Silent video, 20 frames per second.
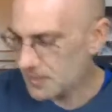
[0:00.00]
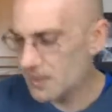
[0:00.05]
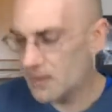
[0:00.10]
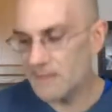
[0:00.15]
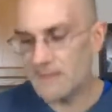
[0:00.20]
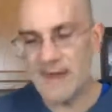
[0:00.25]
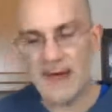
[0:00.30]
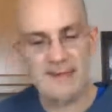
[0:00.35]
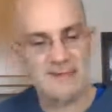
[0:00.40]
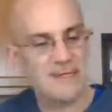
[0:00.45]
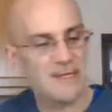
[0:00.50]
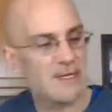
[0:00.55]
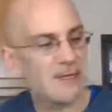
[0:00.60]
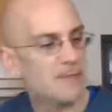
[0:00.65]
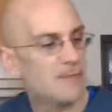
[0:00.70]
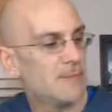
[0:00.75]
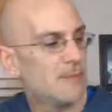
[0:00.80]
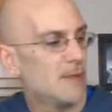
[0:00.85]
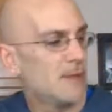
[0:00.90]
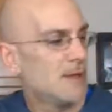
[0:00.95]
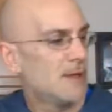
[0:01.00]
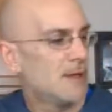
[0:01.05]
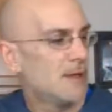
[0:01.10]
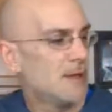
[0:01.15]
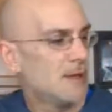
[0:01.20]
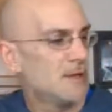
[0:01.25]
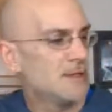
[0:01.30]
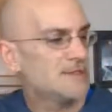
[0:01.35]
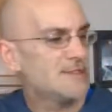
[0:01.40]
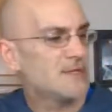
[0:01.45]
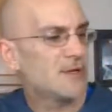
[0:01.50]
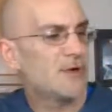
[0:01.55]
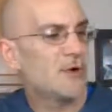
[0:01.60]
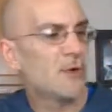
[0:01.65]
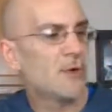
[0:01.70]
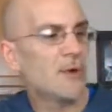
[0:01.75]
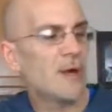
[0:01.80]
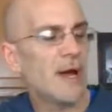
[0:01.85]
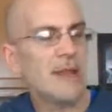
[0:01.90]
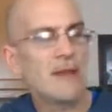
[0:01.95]
loved that team. This is a
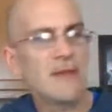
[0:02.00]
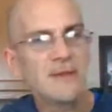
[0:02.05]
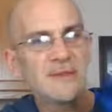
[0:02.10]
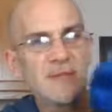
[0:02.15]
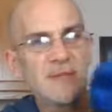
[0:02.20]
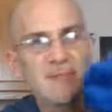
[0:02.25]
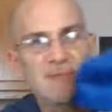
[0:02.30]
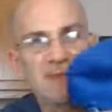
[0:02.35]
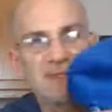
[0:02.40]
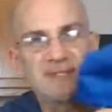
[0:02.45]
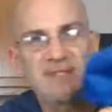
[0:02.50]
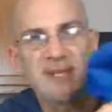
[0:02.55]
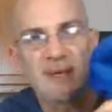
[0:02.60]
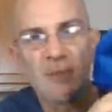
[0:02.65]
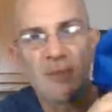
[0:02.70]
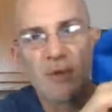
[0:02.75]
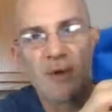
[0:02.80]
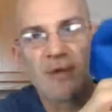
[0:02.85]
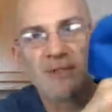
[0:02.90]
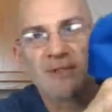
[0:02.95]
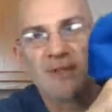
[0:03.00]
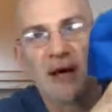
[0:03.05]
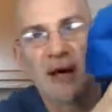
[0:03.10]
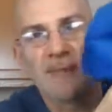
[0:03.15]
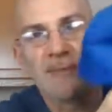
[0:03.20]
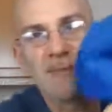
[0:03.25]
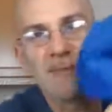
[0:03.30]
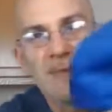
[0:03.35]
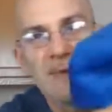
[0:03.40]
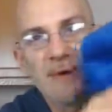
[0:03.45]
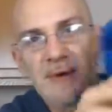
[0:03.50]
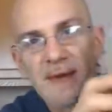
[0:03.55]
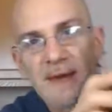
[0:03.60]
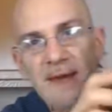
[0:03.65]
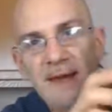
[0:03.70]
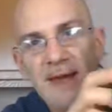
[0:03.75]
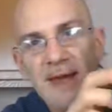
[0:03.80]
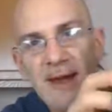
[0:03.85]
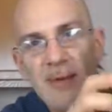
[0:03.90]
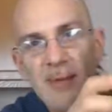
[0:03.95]
cool one. I looked up the symbol one time.
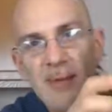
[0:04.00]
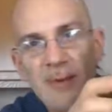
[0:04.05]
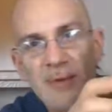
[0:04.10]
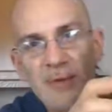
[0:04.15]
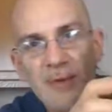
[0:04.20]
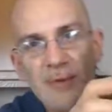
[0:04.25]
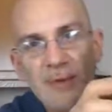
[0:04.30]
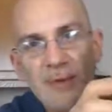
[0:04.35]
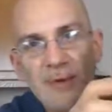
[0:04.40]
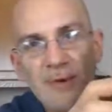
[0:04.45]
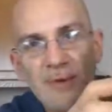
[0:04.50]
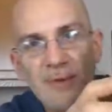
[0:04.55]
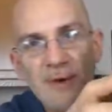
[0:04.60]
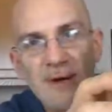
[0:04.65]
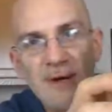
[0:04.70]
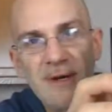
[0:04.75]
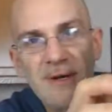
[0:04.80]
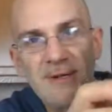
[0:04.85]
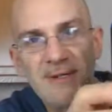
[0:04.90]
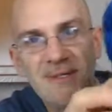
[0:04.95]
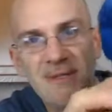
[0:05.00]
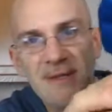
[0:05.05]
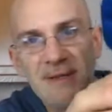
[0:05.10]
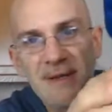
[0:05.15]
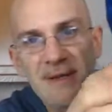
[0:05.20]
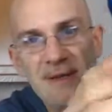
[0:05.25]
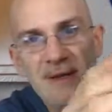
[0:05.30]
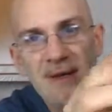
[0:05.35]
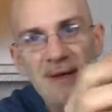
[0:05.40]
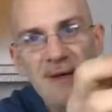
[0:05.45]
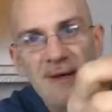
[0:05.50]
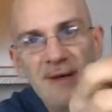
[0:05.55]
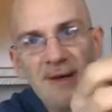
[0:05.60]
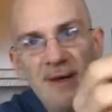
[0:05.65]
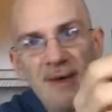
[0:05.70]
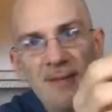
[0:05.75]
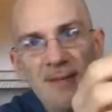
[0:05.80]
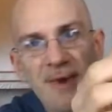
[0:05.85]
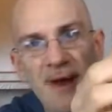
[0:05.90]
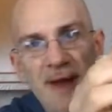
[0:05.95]
I can't remember who it was,
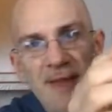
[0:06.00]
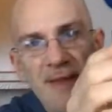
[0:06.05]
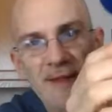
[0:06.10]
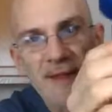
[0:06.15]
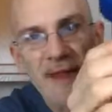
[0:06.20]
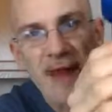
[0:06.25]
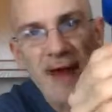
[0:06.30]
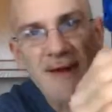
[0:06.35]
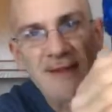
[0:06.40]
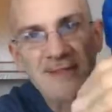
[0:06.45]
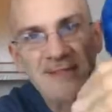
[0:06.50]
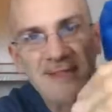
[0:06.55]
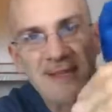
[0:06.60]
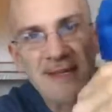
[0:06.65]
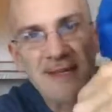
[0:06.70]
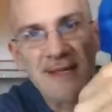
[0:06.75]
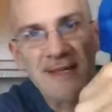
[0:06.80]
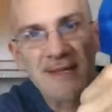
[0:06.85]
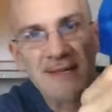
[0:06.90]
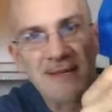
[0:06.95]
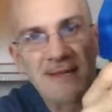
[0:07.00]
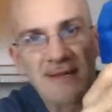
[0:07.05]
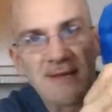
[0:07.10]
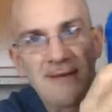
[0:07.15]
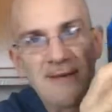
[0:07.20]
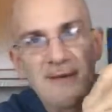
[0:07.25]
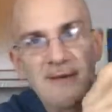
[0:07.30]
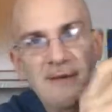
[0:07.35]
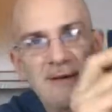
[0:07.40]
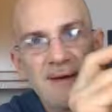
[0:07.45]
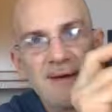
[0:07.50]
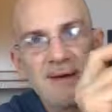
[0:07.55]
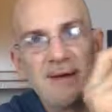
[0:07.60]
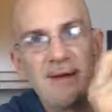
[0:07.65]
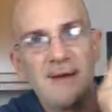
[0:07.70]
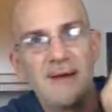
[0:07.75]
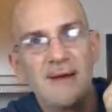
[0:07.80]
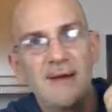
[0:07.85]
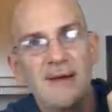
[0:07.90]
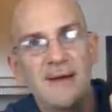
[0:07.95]
but I thought that one's neat.
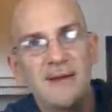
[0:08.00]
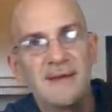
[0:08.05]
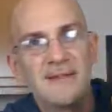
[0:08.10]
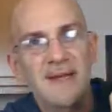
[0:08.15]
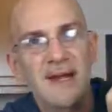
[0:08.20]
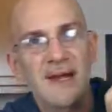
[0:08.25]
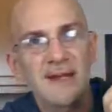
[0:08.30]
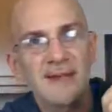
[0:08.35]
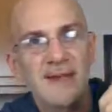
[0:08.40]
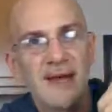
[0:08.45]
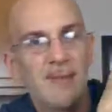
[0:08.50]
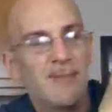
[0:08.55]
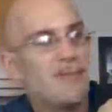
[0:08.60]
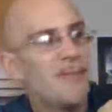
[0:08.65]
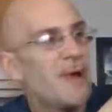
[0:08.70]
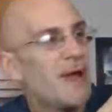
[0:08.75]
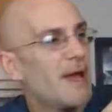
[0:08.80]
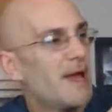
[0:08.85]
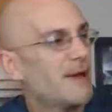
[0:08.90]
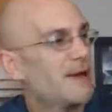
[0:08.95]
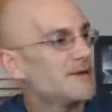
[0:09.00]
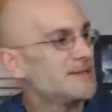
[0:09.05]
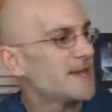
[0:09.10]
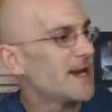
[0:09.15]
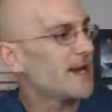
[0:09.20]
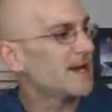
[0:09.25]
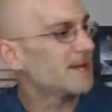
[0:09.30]
It's kind of got that painter's